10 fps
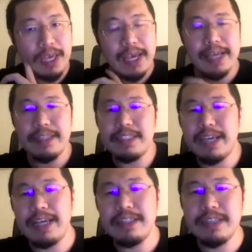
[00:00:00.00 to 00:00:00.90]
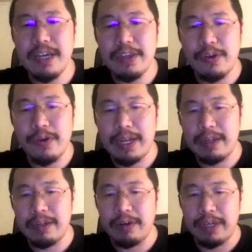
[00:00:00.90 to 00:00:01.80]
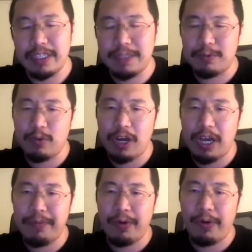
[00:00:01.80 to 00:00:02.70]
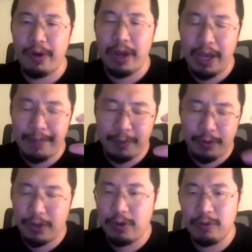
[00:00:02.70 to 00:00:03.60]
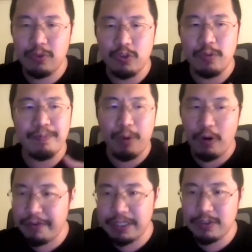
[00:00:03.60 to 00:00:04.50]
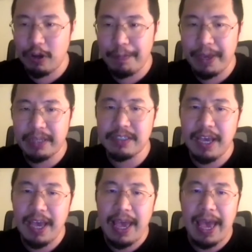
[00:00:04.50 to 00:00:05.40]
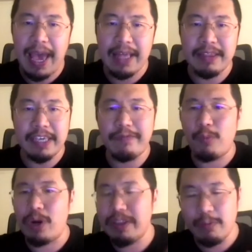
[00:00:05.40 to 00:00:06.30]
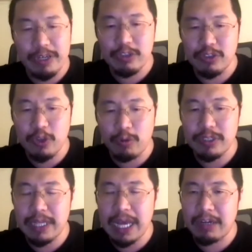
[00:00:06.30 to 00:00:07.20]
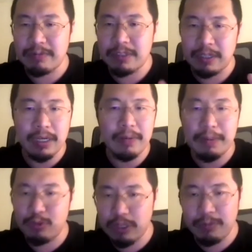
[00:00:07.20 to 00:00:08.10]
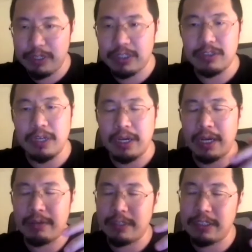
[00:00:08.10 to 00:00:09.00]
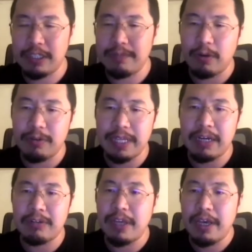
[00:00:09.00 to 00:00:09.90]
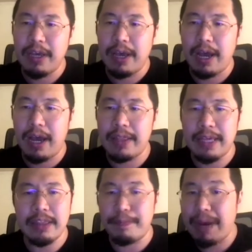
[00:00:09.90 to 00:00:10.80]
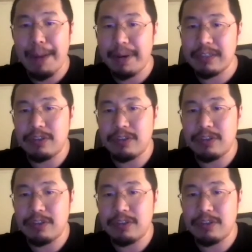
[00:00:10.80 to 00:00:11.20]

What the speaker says: in this case, you can subscribe your queue to both of these topics. And if one of the regions goes down, the upstream region system goes down, then the pipeline is